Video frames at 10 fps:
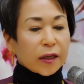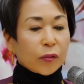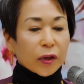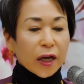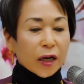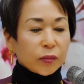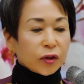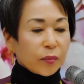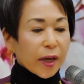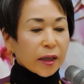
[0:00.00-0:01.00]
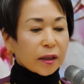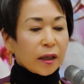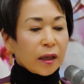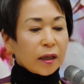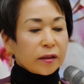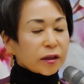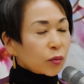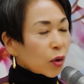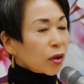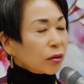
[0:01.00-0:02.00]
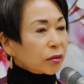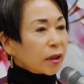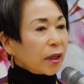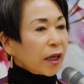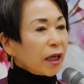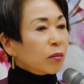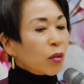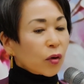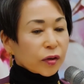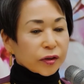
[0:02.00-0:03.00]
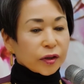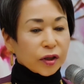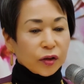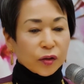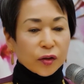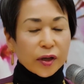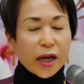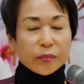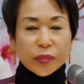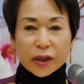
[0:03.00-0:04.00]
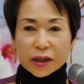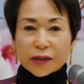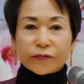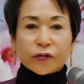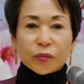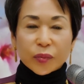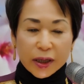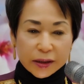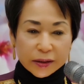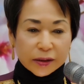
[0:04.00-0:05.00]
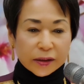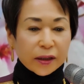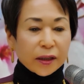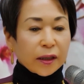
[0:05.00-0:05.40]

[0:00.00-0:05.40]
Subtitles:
that will help to make this world a more secure and peaceful place.